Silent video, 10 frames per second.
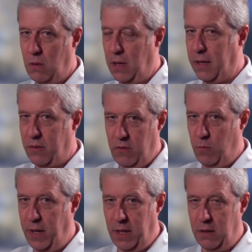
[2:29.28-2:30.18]
like the
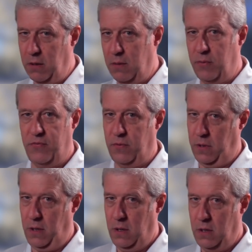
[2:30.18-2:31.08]
way you did it
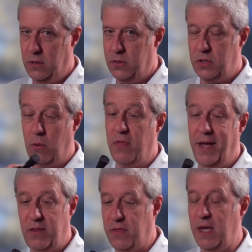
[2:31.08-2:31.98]
before. So
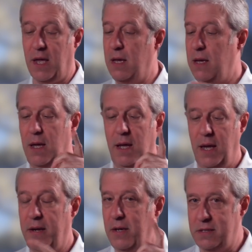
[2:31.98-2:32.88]
that thing,
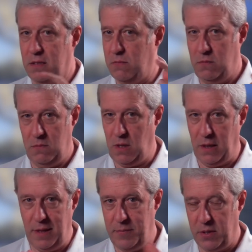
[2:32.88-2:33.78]
it doesn't
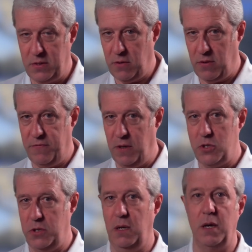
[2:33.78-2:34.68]
limit the
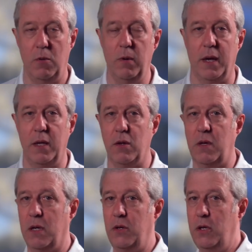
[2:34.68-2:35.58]
function in any way. You
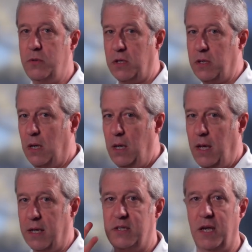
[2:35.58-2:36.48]
can use it
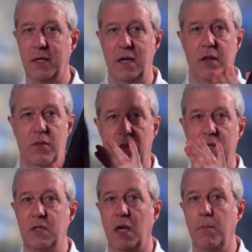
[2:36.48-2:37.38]
exactly the
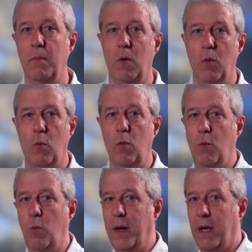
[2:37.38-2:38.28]
same
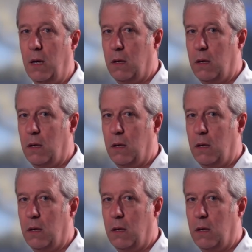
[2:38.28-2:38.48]
way